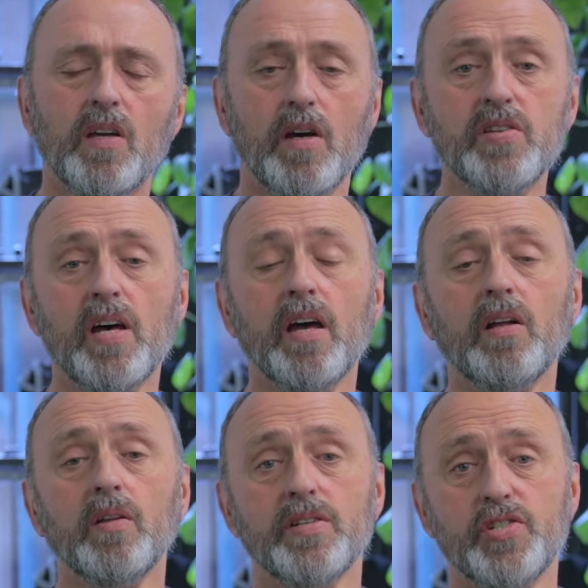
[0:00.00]
Go
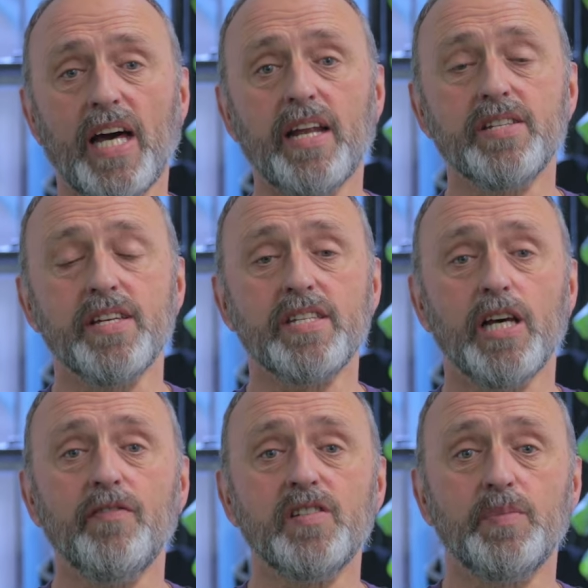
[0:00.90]
Cycle has challenged
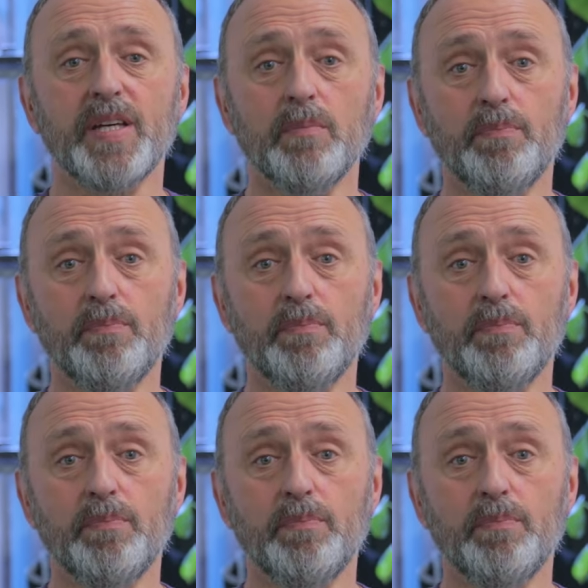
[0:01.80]
itself to be the